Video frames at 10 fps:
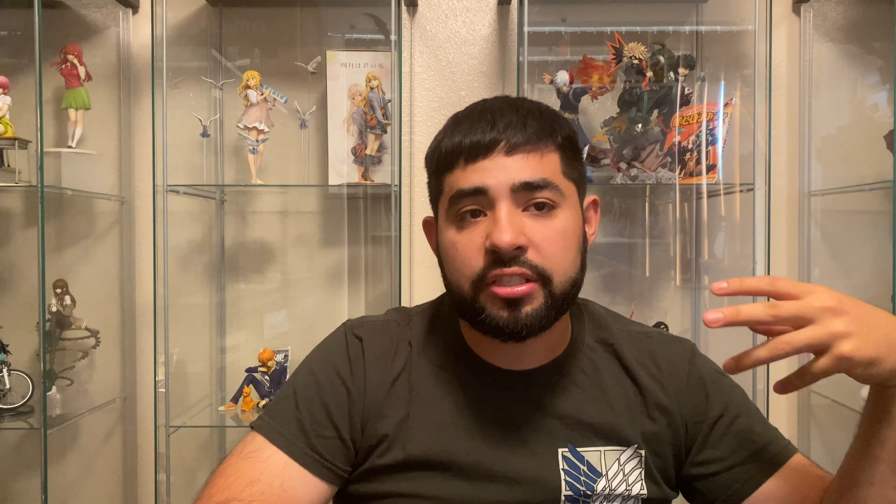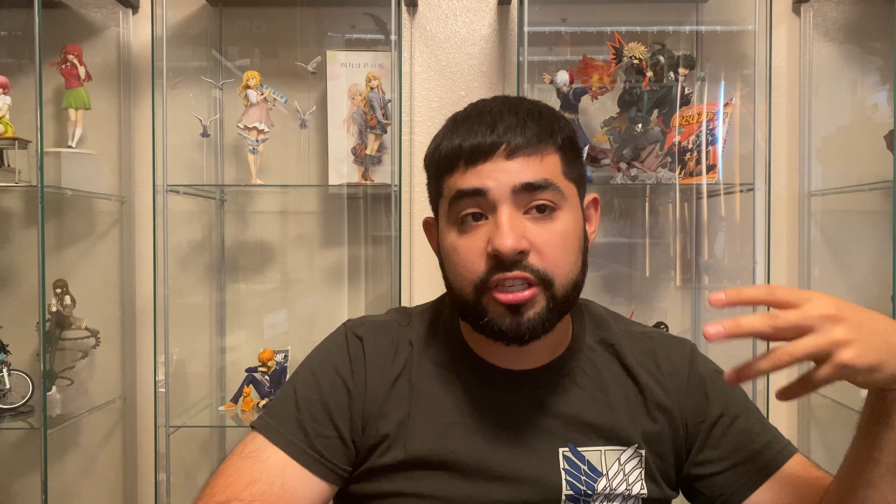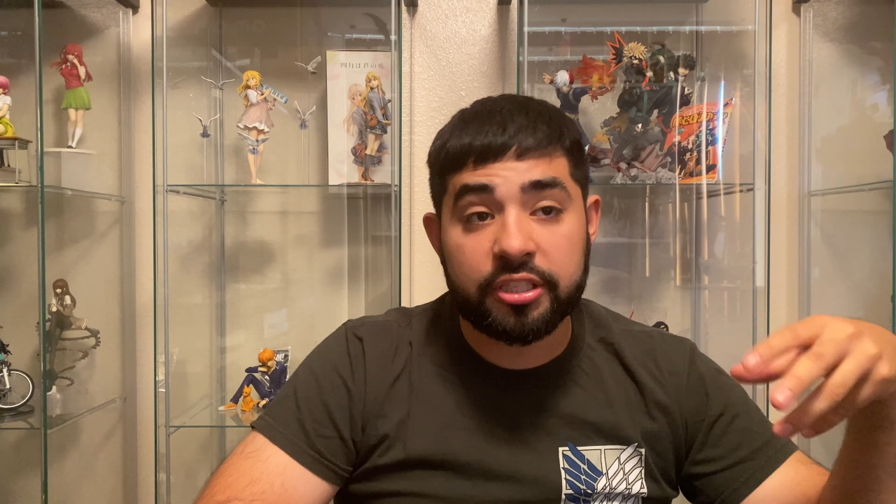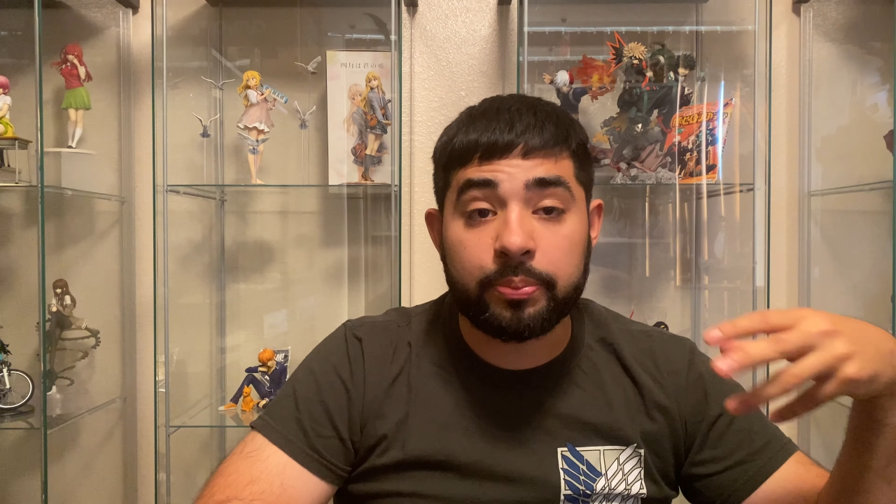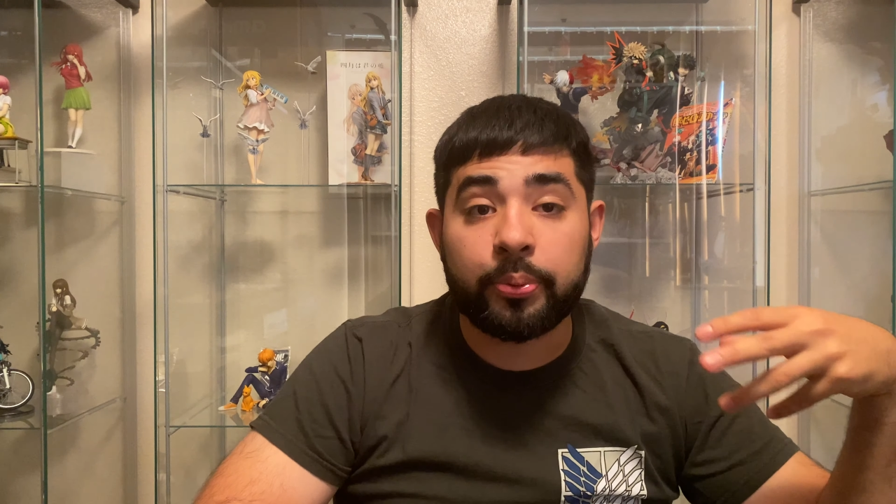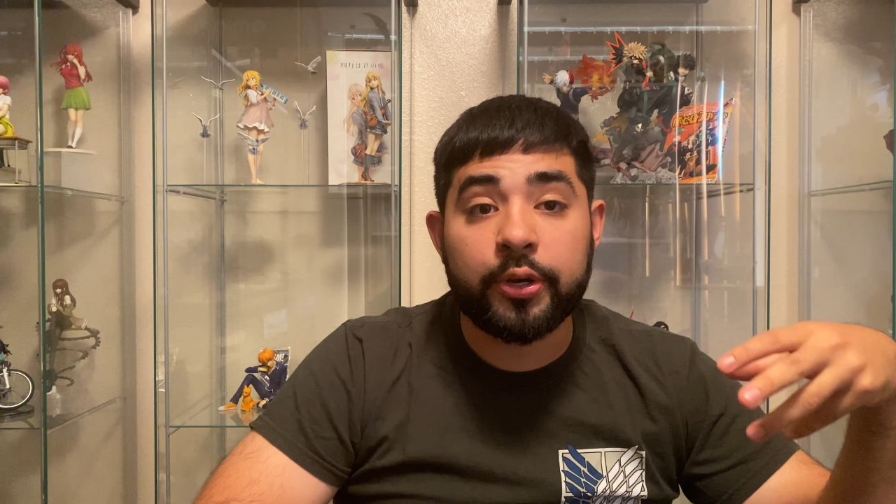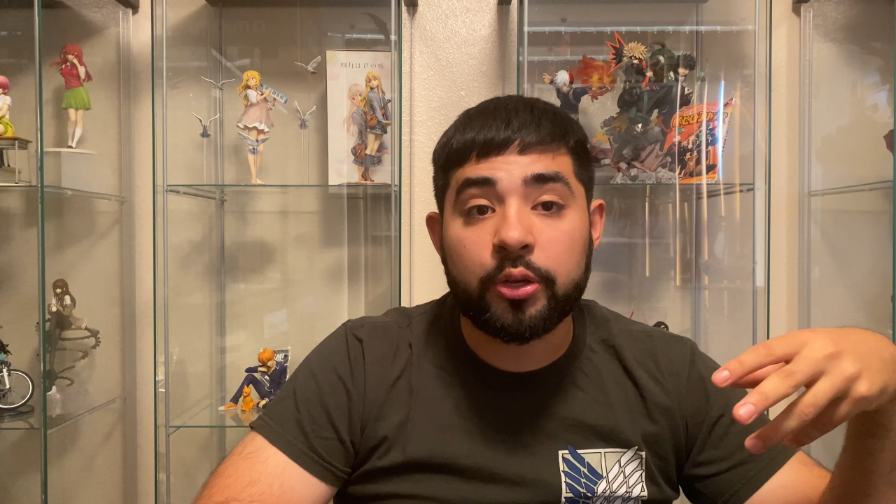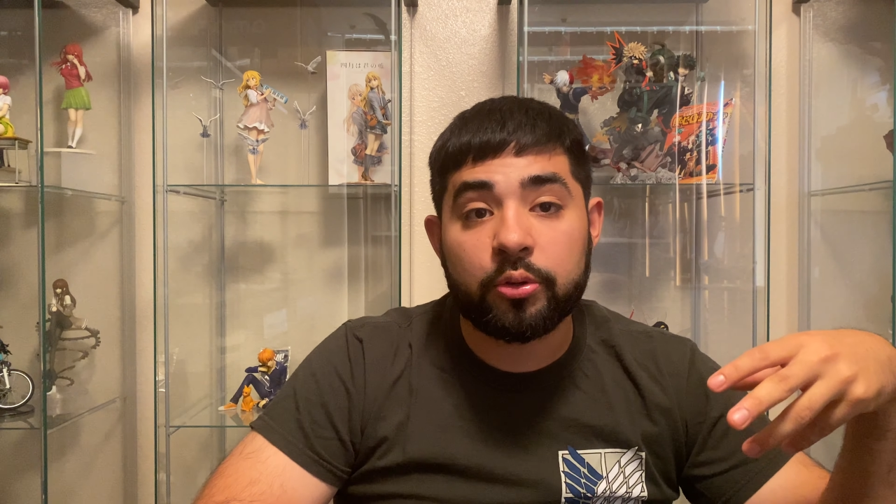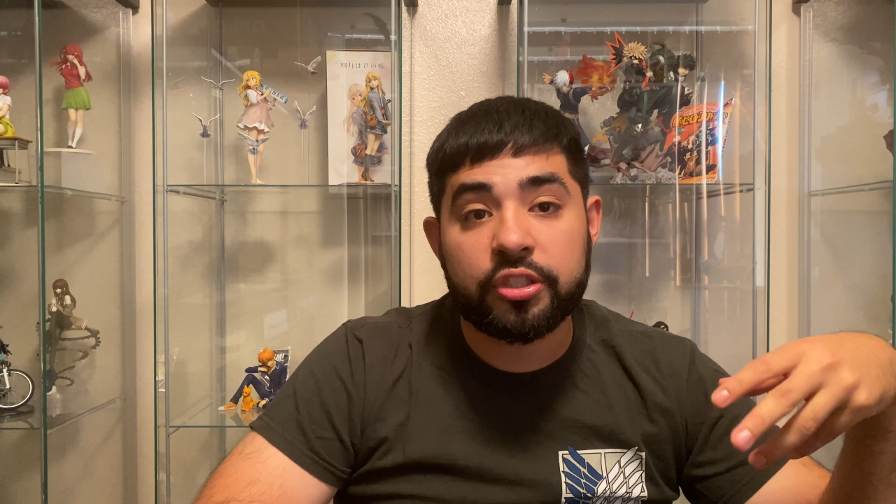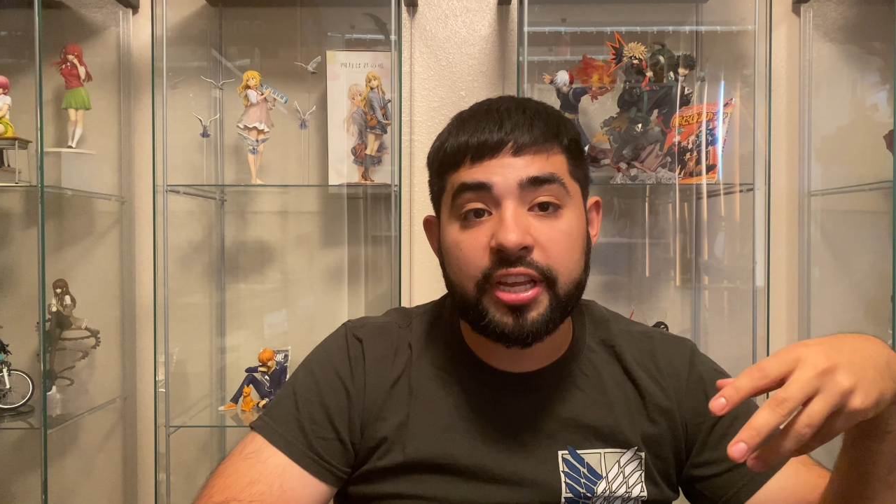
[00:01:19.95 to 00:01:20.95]
does some pretty
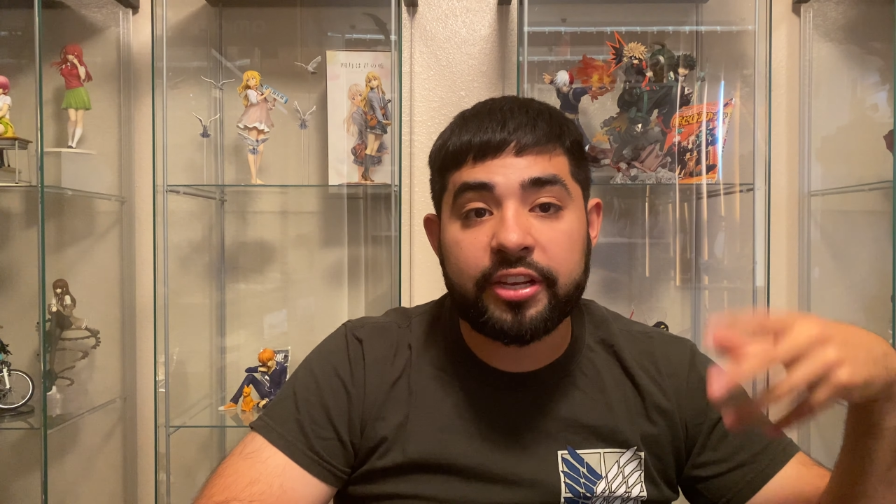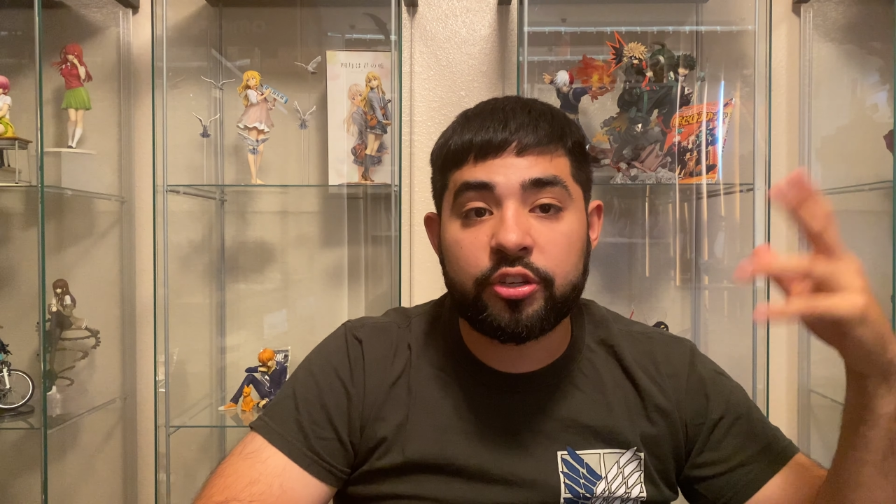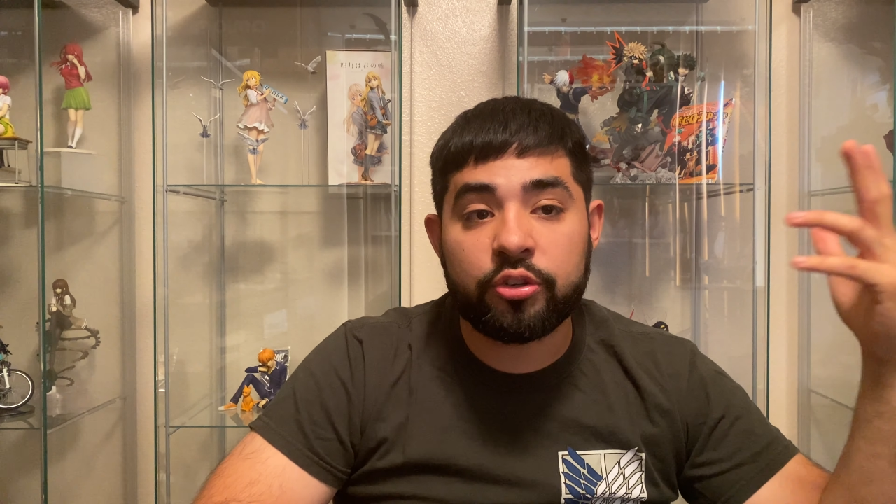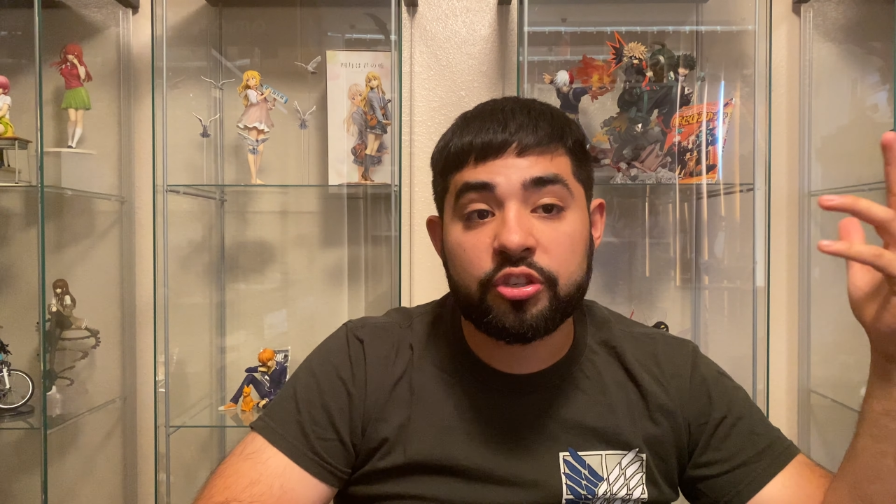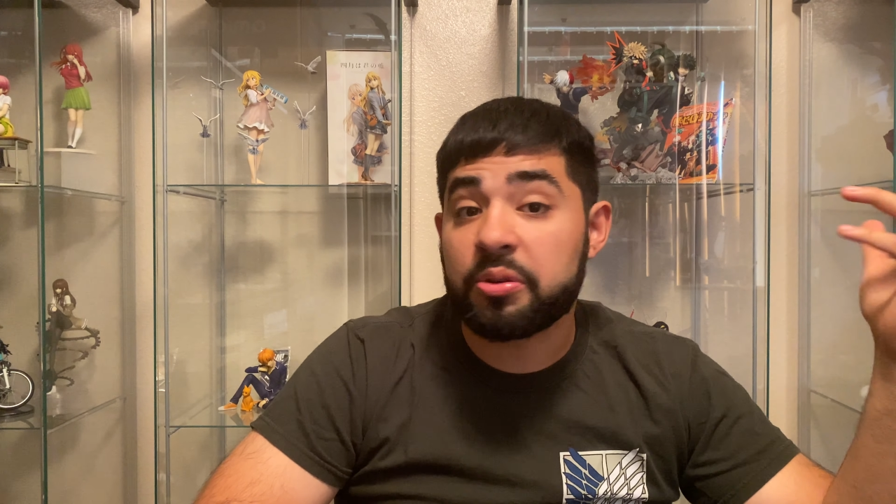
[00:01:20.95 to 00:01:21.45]
cool statues,